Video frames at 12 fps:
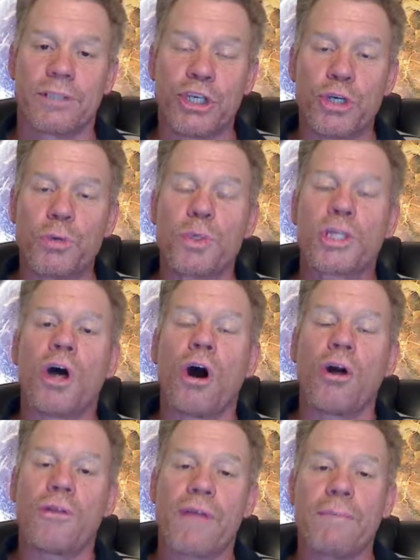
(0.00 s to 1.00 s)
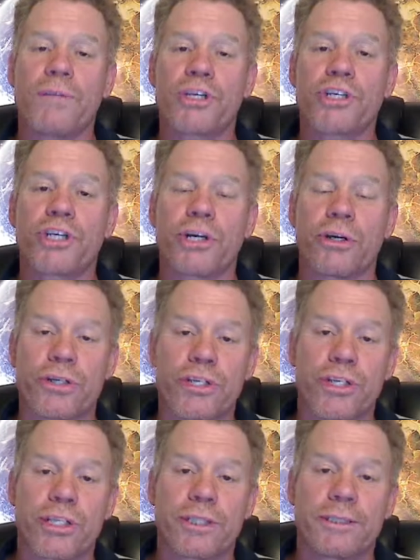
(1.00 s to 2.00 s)
You would call them the
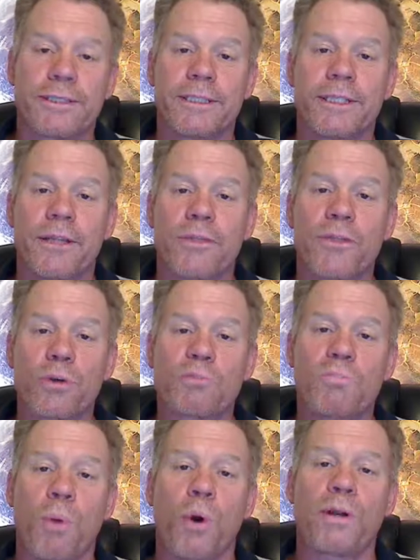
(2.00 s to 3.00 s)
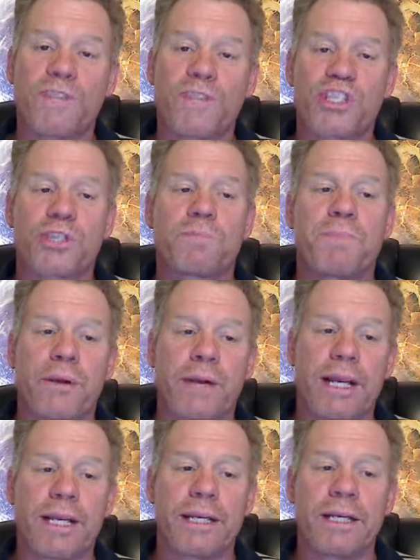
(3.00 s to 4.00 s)
church, those born of the
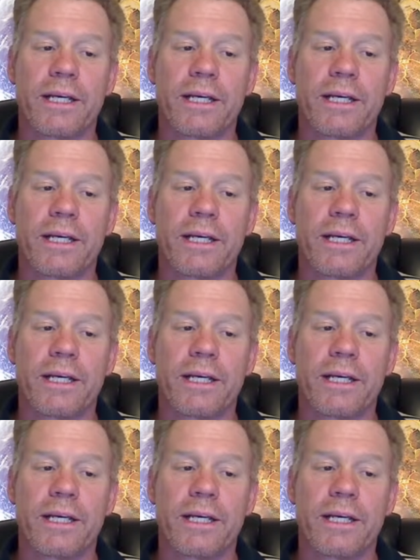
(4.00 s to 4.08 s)
Spirit.